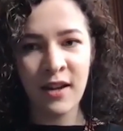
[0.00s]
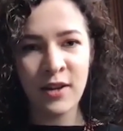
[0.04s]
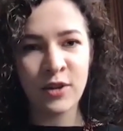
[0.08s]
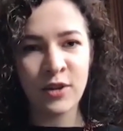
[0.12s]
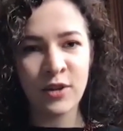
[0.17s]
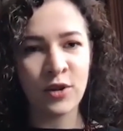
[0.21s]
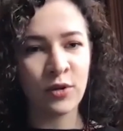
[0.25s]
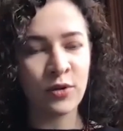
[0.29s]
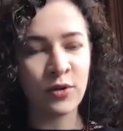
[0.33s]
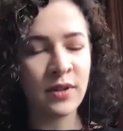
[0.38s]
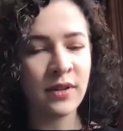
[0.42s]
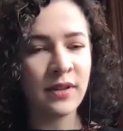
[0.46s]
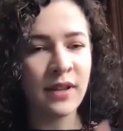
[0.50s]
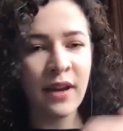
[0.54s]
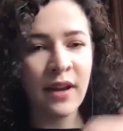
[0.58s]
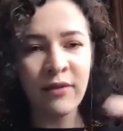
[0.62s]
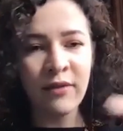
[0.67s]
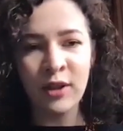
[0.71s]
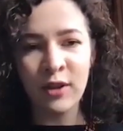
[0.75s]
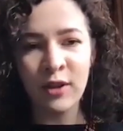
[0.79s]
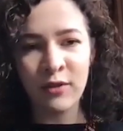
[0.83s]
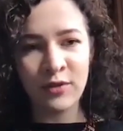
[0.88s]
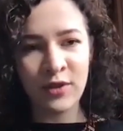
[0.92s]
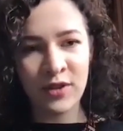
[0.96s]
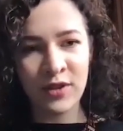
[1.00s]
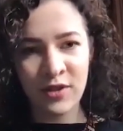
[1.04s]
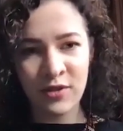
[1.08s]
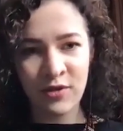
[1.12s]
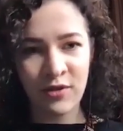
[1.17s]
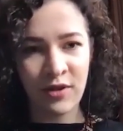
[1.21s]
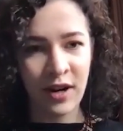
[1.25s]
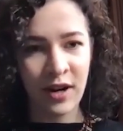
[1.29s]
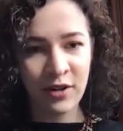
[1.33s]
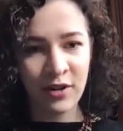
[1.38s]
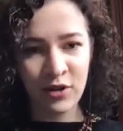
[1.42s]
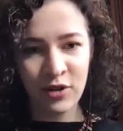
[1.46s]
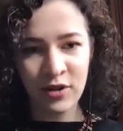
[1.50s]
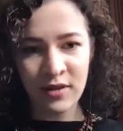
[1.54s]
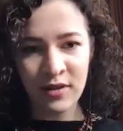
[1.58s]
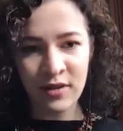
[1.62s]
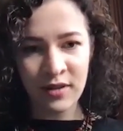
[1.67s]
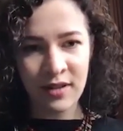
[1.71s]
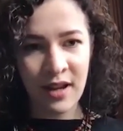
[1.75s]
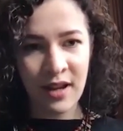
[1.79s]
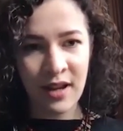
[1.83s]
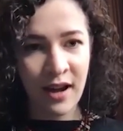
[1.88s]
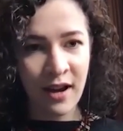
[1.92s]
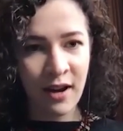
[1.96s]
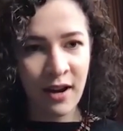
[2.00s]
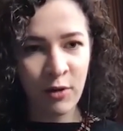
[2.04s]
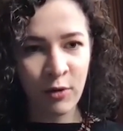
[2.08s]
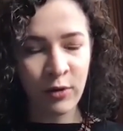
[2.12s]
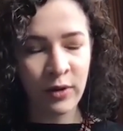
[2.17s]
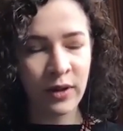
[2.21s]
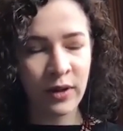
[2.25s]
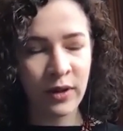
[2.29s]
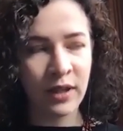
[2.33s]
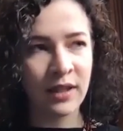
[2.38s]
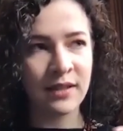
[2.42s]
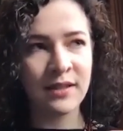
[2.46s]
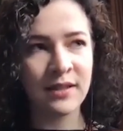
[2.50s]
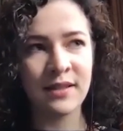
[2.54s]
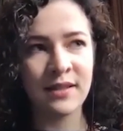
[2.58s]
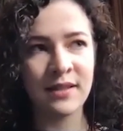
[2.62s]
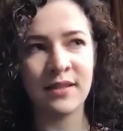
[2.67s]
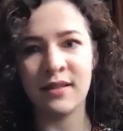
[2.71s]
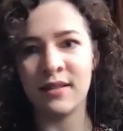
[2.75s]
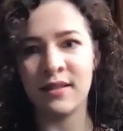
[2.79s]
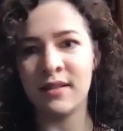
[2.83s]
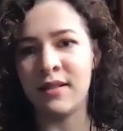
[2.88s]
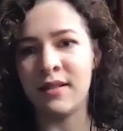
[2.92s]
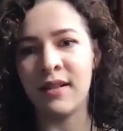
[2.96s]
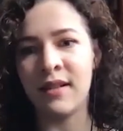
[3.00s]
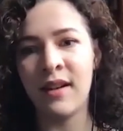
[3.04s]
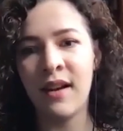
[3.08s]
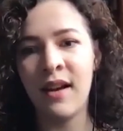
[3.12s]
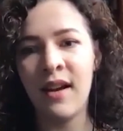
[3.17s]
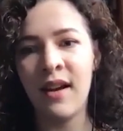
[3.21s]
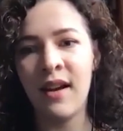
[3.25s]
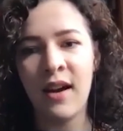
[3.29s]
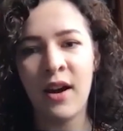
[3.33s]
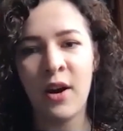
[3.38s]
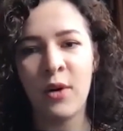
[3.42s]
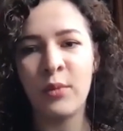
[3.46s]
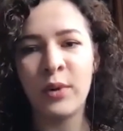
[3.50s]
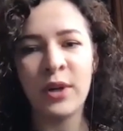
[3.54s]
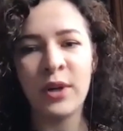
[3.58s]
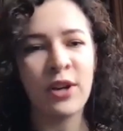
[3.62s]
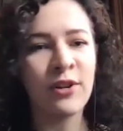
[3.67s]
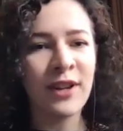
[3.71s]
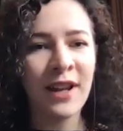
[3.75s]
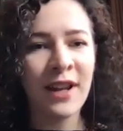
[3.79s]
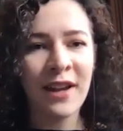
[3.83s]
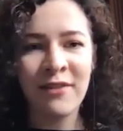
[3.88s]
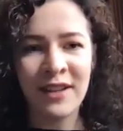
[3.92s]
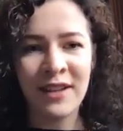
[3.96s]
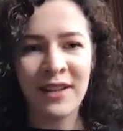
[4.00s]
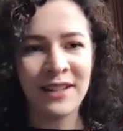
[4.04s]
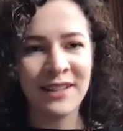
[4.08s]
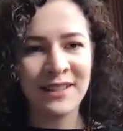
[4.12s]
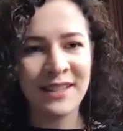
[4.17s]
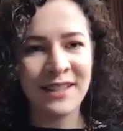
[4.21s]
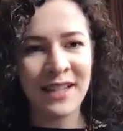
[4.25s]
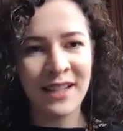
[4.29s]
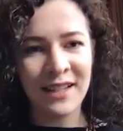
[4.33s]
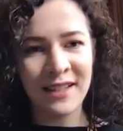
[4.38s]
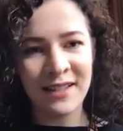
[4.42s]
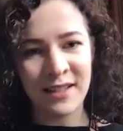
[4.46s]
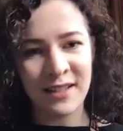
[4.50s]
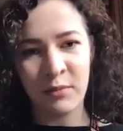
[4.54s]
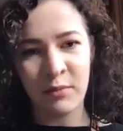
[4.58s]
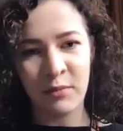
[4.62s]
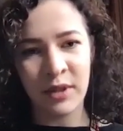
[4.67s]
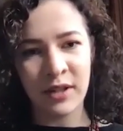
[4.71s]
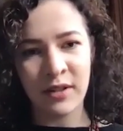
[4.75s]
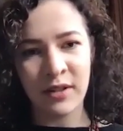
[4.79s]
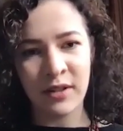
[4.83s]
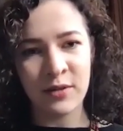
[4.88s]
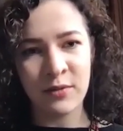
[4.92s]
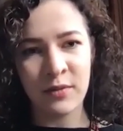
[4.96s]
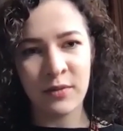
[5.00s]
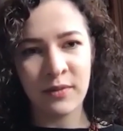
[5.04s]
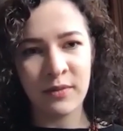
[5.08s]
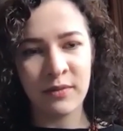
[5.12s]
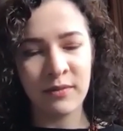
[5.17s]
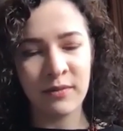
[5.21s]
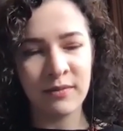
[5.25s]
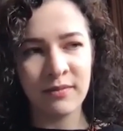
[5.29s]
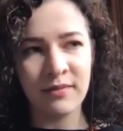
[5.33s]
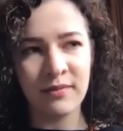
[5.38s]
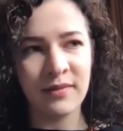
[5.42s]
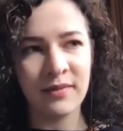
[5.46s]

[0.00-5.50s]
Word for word: So the level of destruction now it's uh, we don't have any data because mm,